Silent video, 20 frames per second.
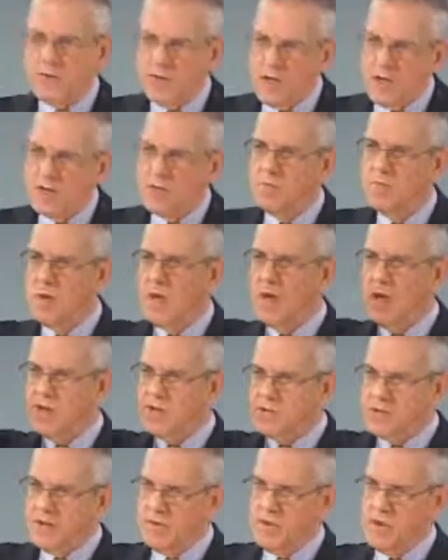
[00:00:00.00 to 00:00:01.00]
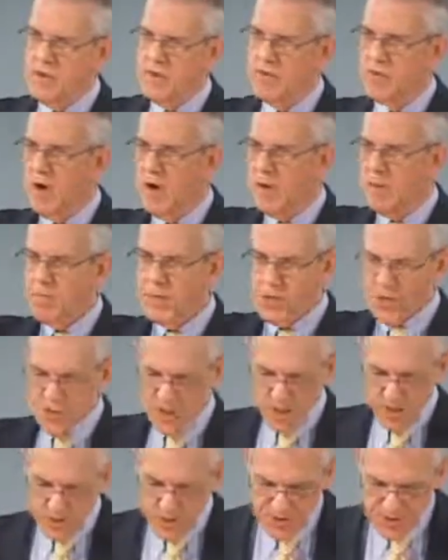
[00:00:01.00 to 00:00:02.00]
these massive and rapid
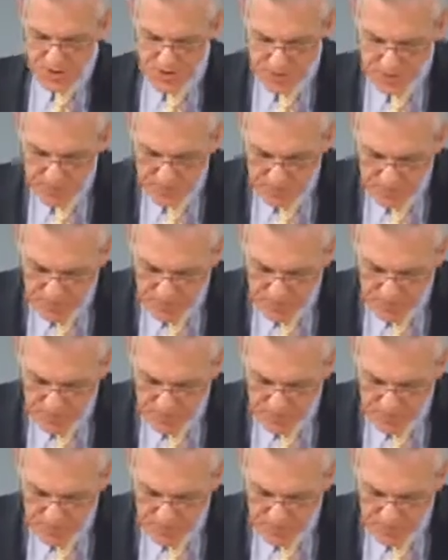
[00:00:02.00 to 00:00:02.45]
changes.